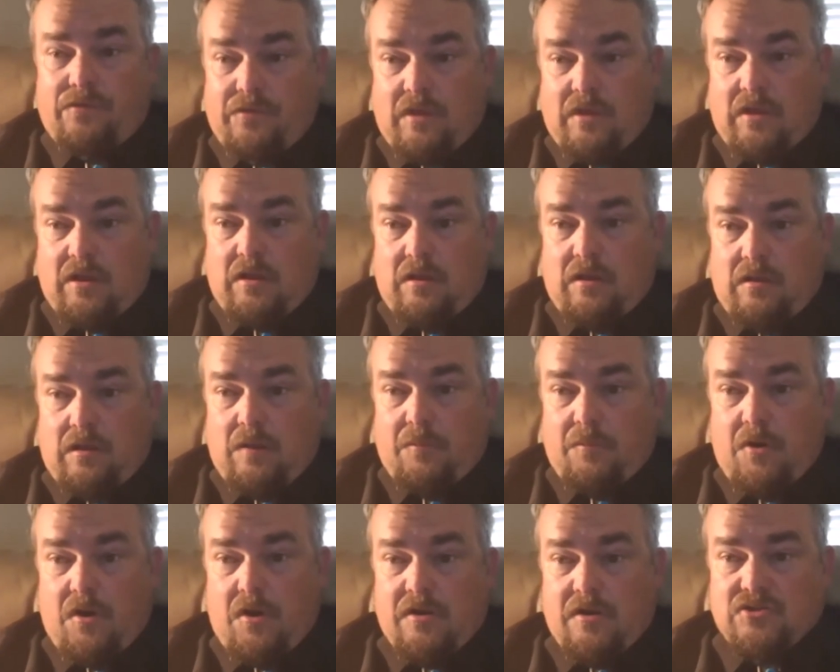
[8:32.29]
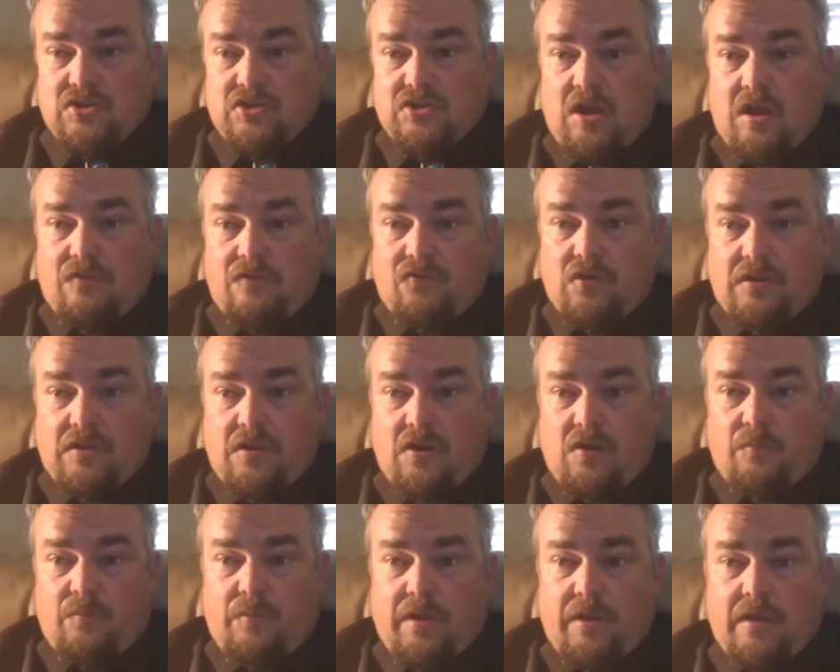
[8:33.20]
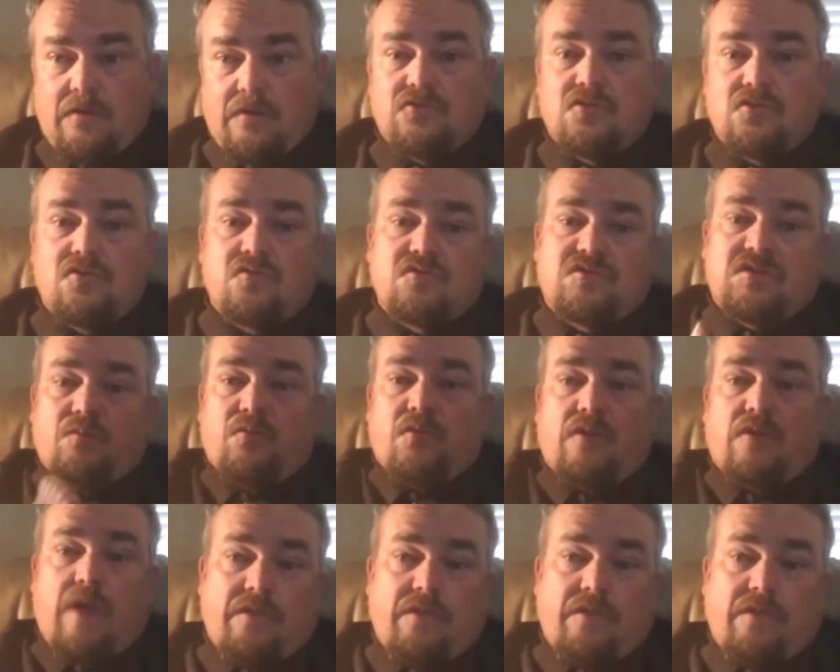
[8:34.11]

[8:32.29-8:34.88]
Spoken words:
a parasha for a little bit, do some,